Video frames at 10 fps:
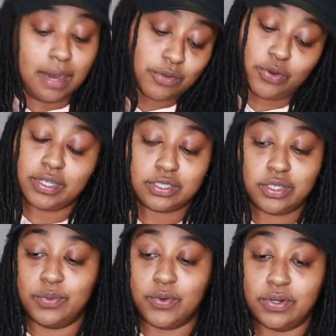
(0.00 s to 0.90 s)
I'm going
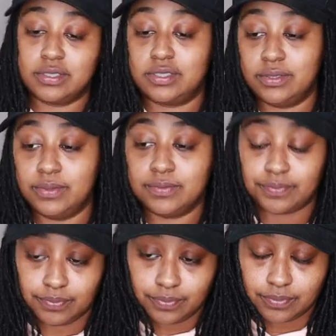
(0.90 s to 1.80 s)
to want to
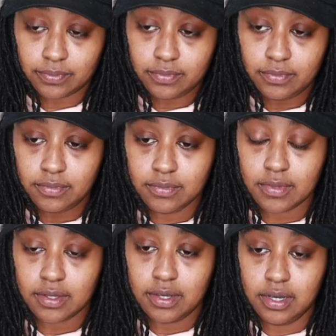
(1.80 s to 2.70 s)

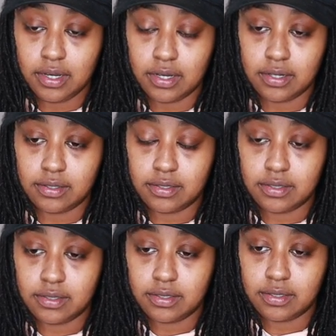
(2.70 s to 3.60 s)
uh,
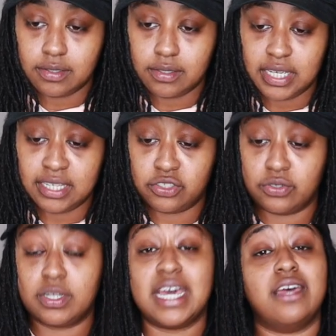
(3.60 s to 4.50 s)

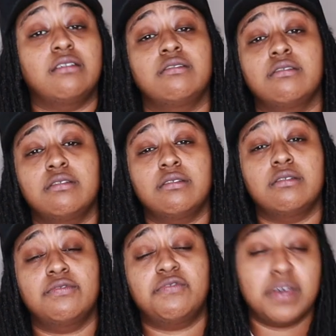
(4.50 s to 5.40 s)
enjoy that
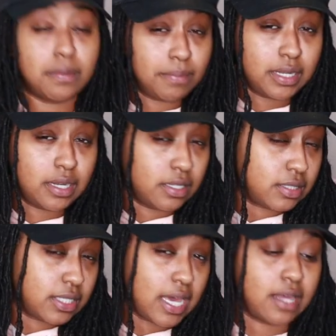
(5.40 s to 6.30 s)

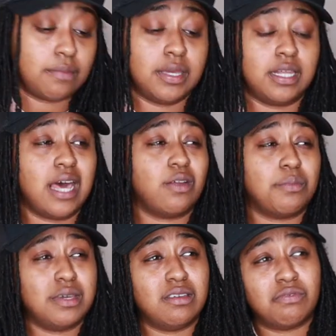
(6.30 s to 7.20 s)
feminine side of me. And I
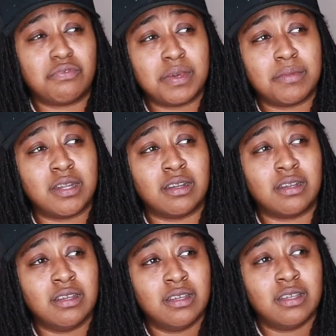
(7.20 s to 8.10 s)
don't mean
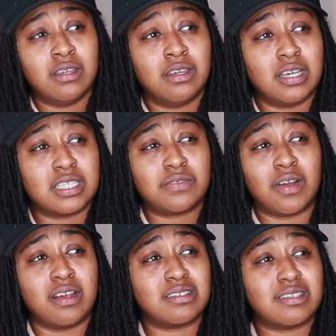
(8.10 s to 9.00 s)
feminine as
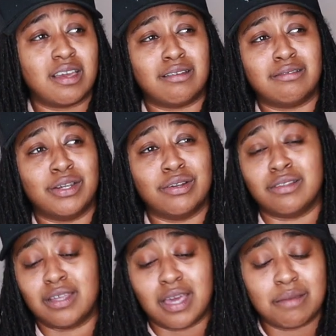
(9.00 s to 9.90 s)
far as like girly.